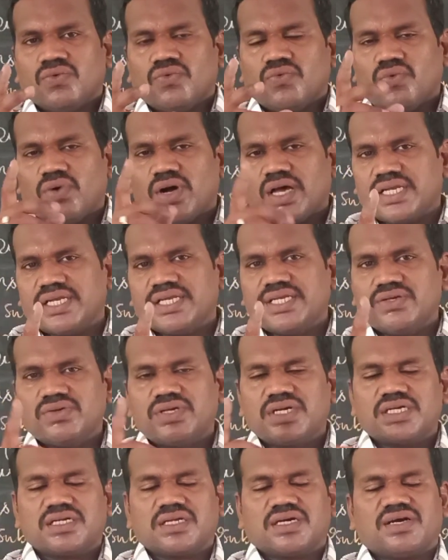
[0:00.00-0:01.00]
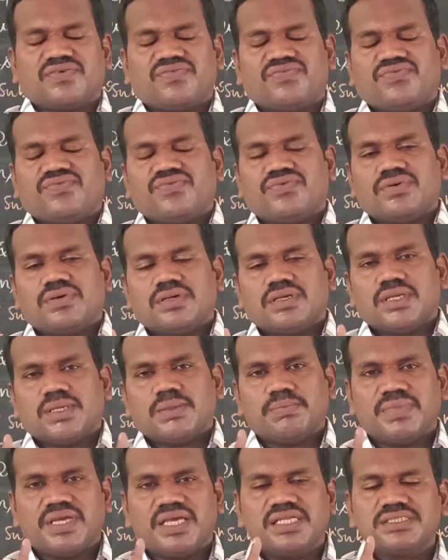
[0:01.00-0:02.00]
1 unit
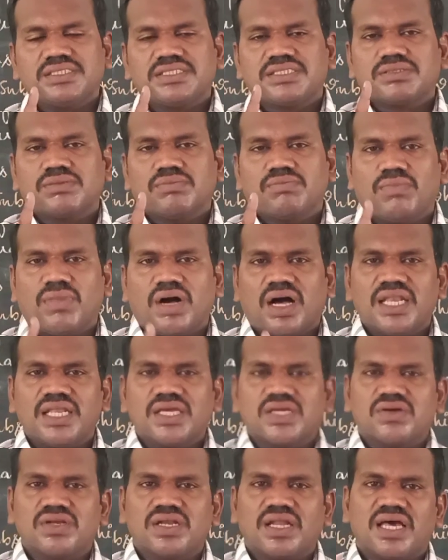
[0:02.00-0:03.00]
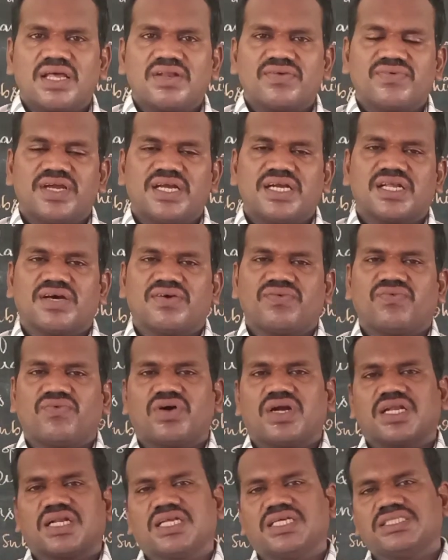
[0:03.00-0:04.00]
of means molecular weight of
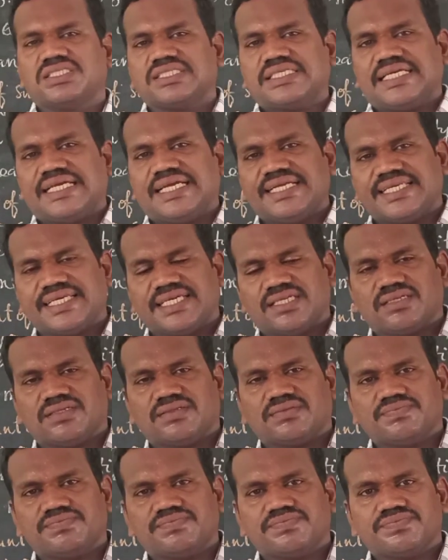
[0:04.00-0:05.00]
water is 18.